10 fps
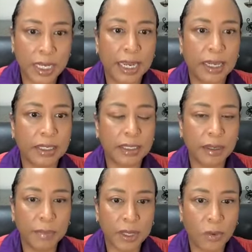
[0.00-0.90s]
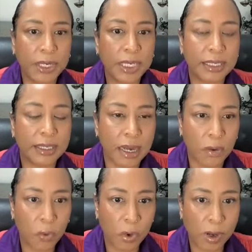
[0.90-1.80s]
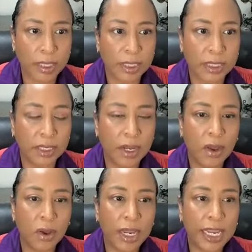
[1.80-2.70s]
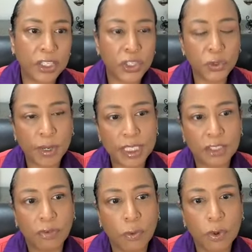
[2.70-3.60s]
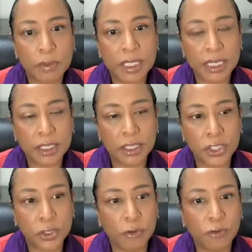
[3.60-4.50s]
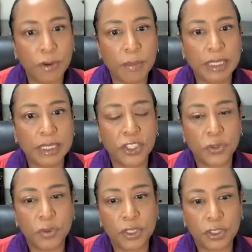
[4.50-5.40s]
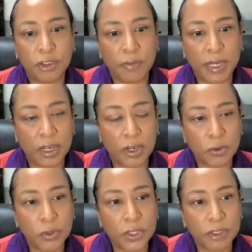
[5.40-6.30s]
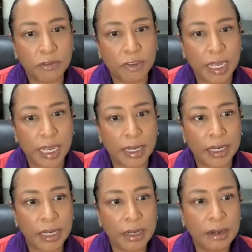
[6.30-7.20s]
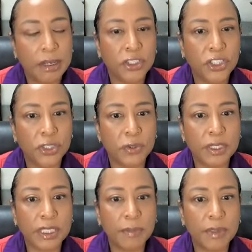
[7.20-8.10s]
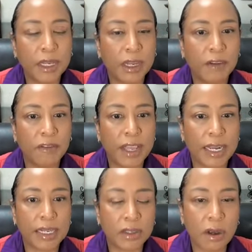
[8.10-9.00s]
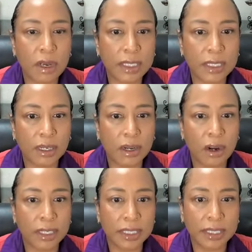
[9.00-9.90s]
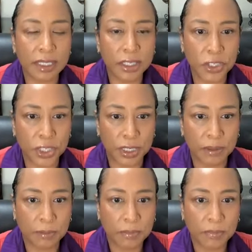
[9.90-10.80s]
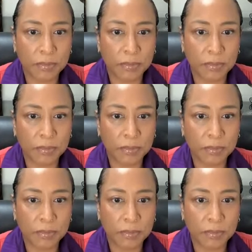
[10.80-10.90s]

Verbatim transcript: like something we did not want it transforms into from a situation of being crucified to something of that is causing our ascension